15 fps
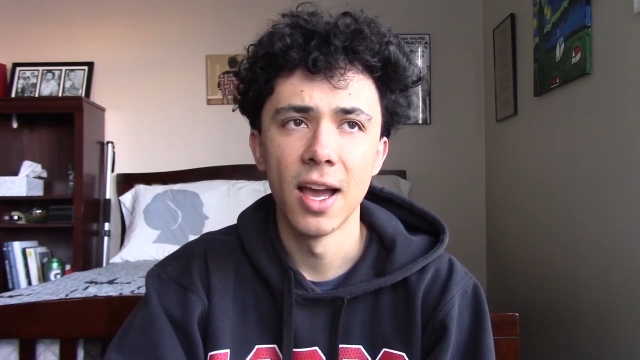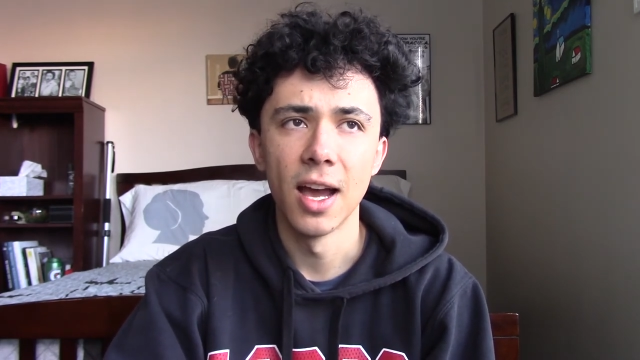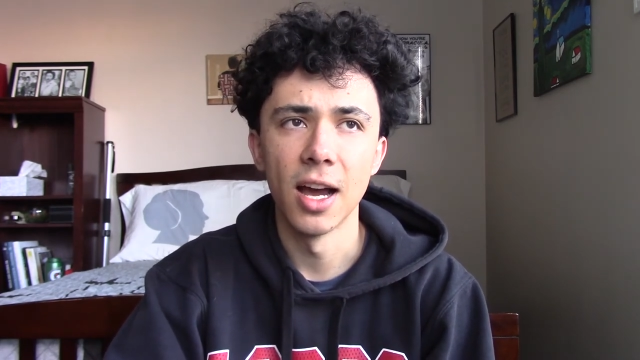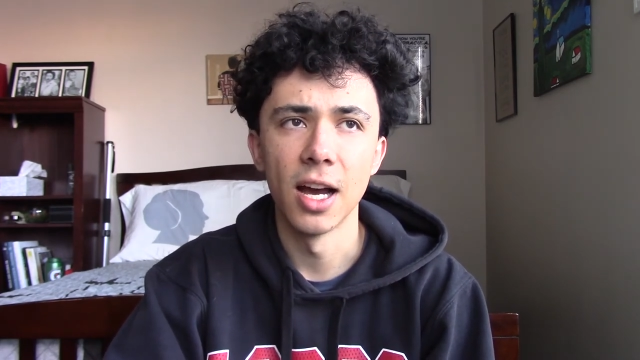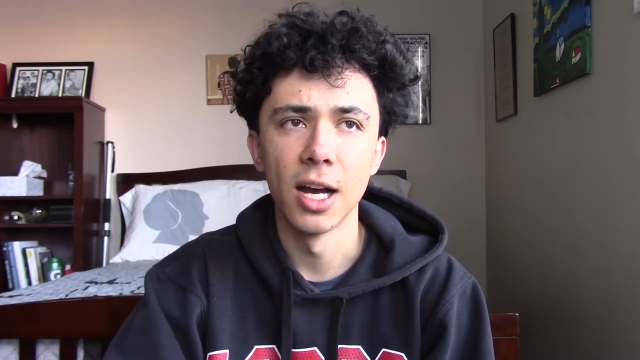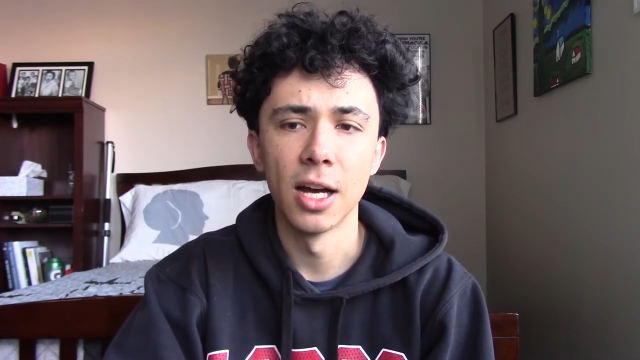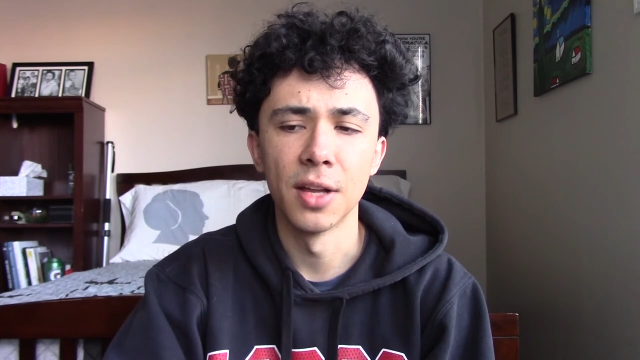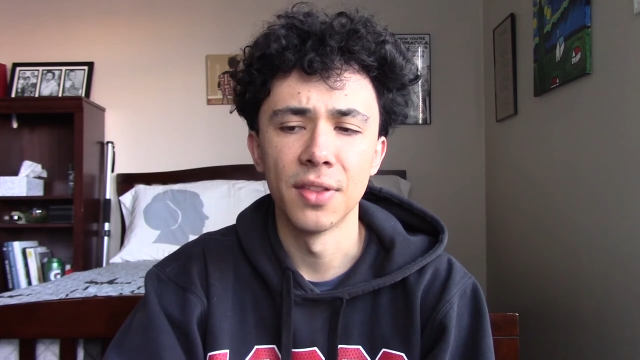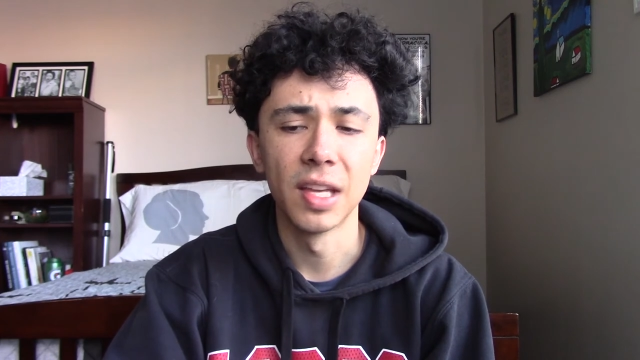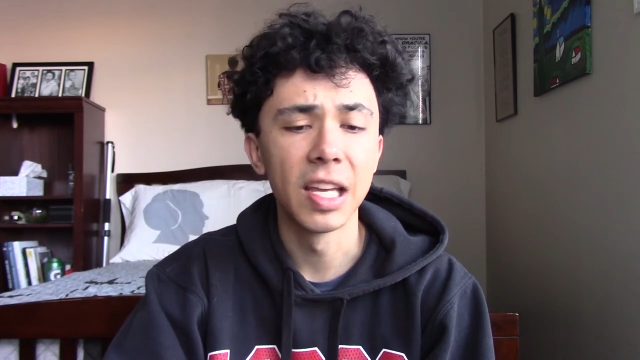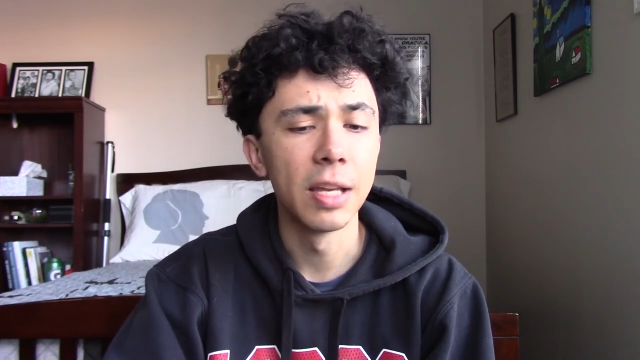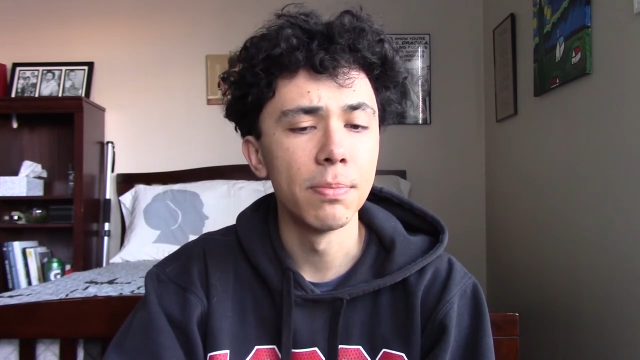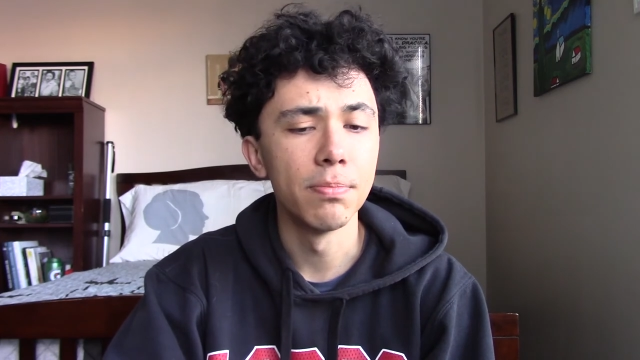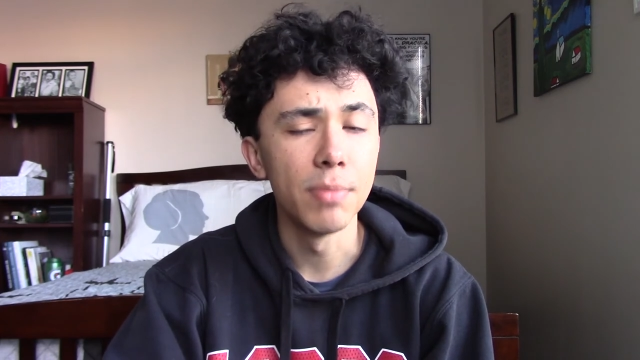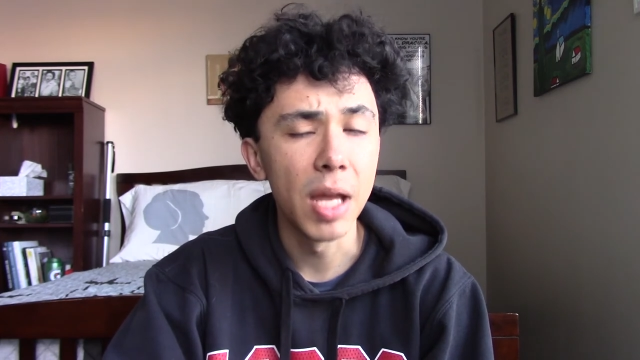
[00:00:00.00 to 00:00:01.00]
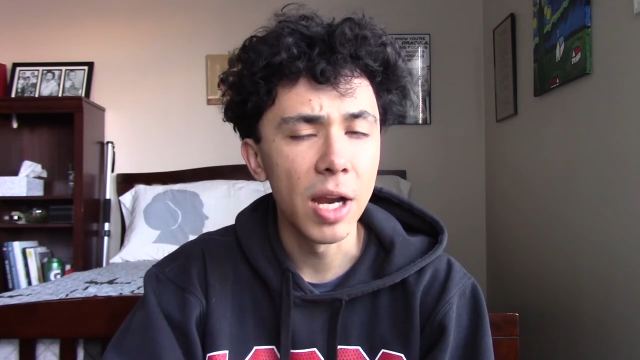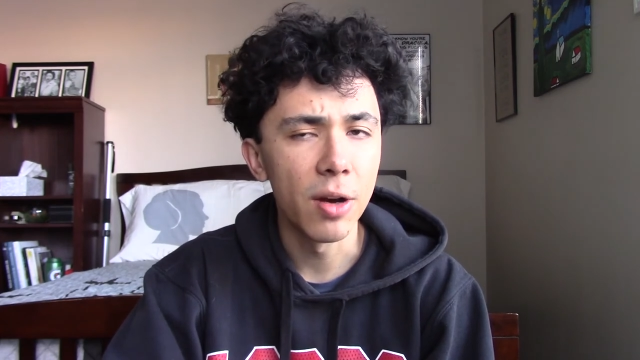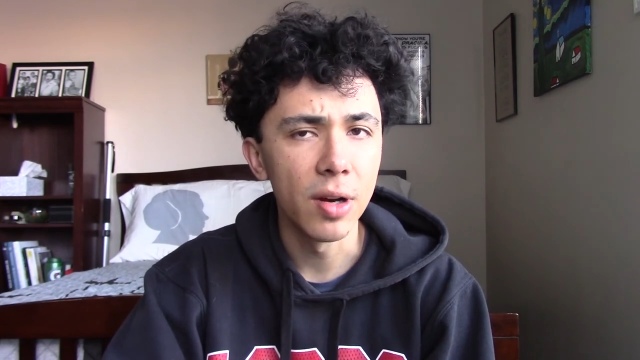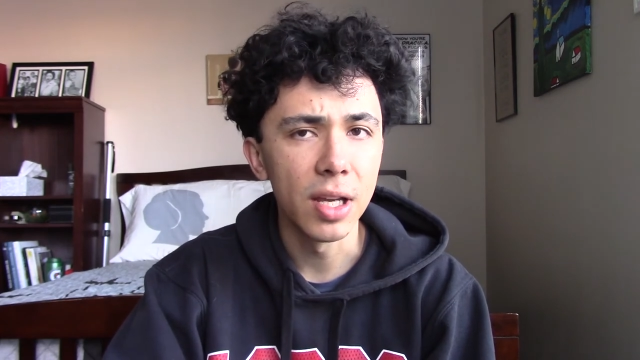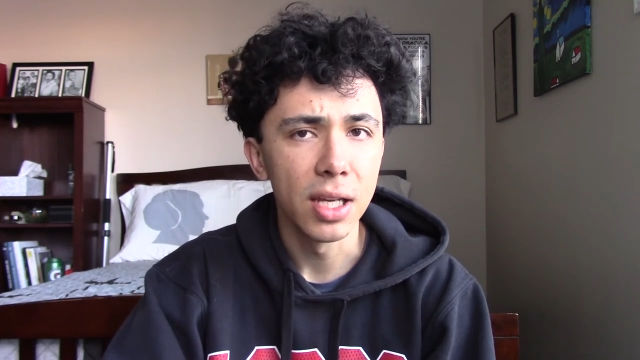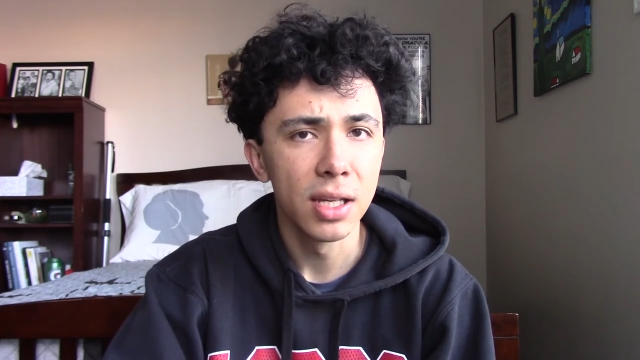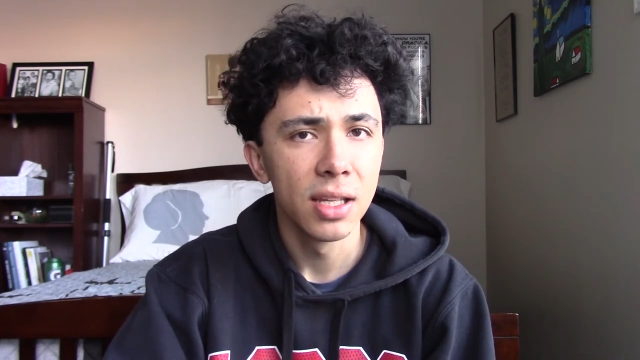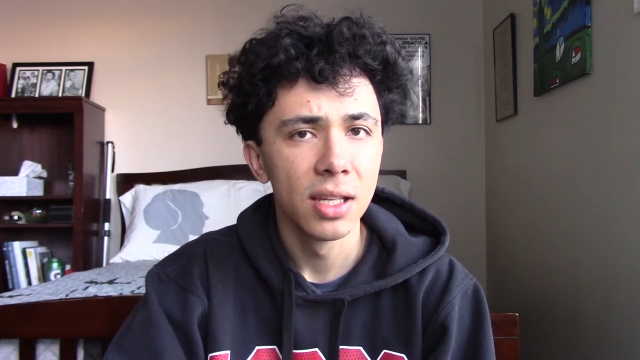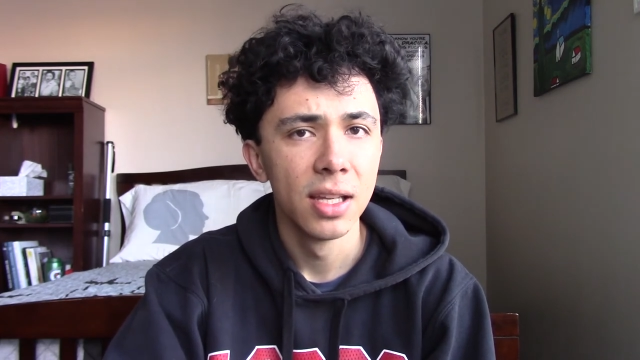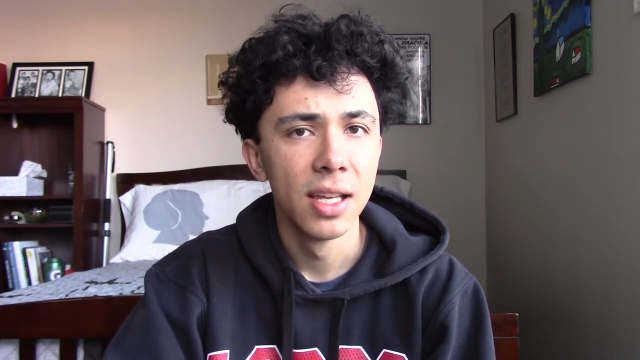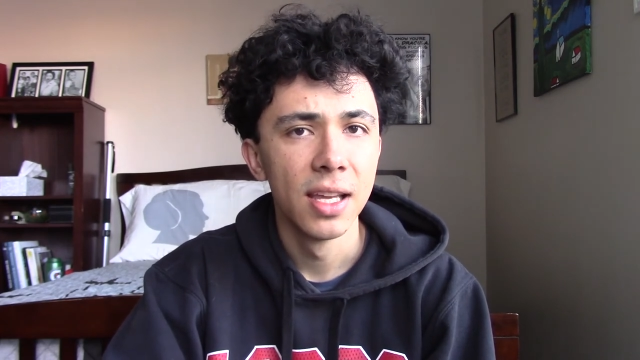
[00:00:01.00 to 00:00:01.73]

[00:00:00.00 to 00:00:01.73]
Uh, they get married,